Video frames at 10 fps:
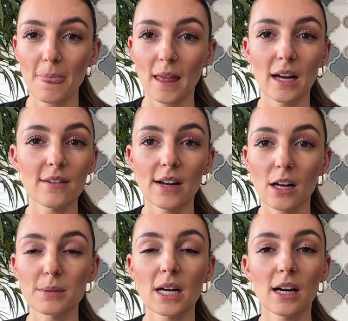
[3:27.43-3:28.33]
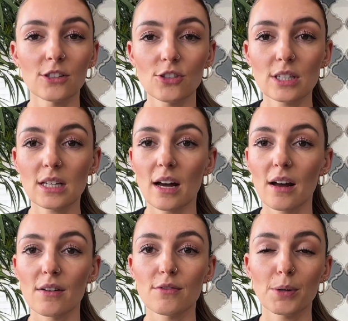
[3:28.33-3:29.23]
I've helped hundreds
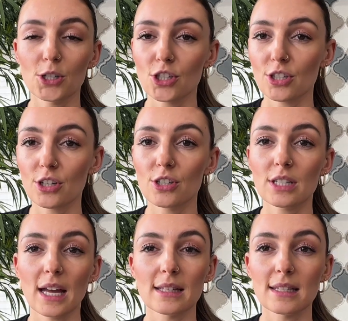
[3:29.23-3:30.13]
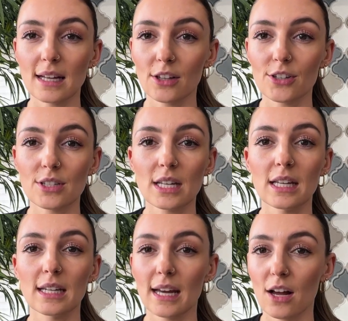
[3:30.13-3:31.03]
of purchasers and sellers
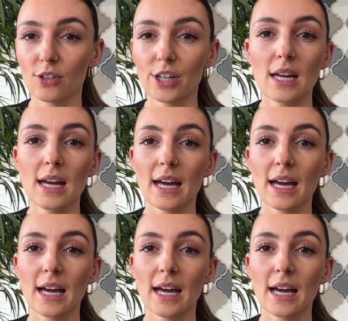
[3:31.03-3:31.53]
in Calgary,